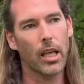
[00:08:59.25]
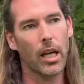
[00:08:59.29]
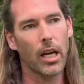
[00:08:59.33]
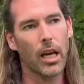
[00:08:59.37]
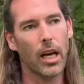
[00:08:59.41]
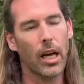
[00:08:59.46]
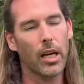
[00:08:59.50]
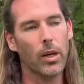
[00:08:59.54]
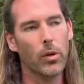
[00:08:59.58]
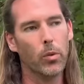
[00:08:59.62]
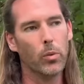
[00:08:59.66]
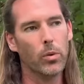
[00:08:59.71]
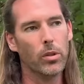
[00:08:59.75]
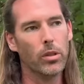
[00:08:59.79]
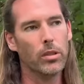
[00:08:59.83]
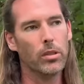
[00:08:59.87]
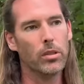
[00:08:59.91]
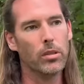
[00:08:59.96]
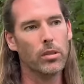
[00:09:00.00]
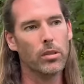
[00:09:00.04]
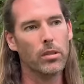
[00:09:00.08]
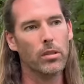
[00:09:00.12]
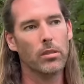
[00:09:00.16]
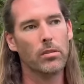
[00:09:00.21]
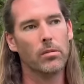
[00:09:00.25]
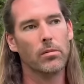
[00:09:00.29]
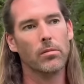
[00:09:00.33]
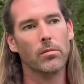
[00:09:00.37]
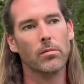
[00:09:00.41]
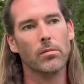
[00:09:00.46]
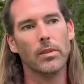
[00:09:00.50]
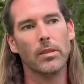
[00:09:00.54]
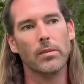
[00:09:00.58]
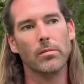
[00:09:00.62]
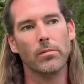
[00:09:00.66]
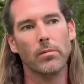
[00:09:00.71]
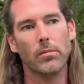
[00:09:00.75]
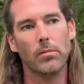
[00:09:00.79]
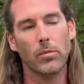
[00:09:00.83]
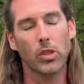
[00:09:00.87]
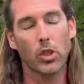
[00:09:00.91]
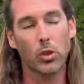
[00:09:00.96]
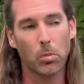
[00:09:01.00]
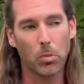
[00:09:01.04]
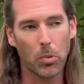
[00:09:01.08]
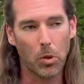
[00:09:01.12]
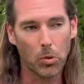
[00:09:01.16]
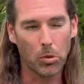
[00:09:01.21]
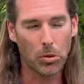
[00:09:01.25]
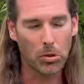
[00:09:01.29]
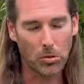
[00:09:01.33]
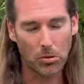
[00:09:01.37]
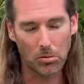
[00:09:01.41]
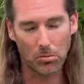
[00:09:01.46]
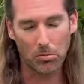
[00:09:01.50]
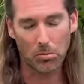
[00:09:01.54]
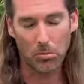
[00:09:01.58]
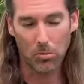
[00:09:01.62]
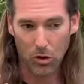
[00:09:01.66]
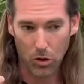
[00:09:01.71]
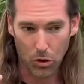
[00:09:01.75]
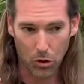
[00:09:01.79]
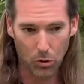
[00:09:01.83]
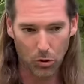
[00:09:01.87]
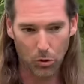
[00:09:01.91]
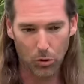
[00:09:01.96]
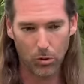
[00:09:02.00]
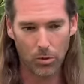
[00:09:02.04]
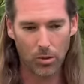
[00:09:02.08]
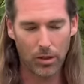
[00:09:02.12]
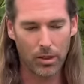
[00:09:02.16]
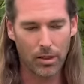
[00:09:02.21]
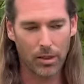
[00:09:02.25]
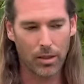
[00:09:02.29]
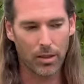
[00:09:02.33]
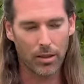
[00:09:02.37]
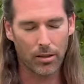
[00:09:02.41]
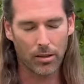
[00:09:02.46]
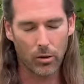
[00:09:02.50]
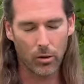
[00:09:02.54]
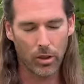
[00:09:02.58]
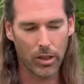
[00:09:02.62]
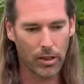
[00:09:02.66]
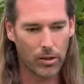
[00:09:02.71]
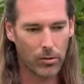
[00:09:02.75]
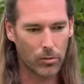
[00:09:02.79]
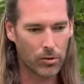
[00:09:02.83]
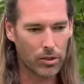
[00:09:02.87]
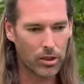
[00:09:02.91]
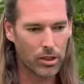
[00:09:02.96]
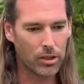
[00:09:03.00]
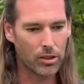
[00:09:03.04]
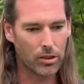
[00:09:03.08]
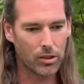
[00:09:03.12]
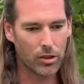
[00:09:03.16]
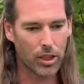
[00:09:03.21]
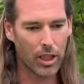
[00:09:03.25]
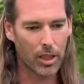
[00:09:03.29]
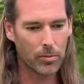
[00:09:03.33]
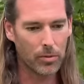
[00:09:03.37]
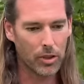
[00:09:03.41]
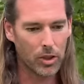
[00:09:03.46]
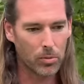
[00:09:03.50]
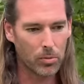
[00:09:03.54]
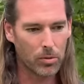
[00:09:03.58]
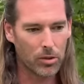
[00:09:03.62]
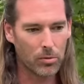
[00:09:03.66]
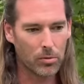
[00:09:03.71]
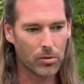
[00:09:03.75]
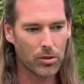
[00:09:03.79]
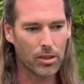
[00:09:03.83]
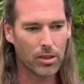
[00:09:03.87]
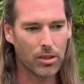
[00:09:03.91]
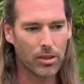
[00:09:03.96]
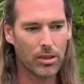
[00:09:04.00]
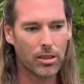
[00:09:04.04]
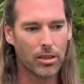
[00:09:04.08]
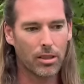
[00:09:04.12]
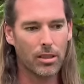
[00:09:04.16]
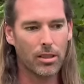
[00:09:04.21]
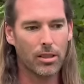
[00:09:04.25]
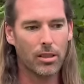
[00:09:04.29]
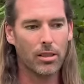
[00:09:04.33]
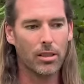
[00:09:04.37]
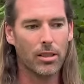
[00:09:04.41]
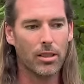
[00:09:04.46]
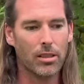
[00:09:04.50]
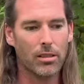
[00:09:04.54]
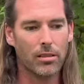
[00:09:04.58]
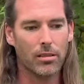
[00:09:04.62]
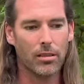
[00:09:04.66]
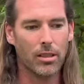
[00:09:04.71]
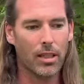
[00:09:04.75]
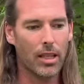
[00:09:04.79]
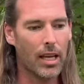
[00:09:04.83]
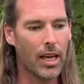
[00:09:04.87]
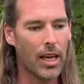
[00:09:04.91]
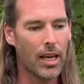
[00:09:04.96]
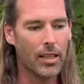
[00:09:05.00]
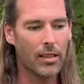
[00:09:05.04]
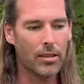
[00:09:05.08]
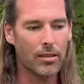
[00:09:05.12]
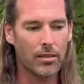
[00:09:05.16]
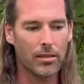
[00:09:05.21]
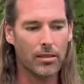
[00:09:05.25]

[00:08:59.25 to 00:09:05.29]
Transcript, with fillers: I was spoken to, and I don't know how to really describe this, but it was clear as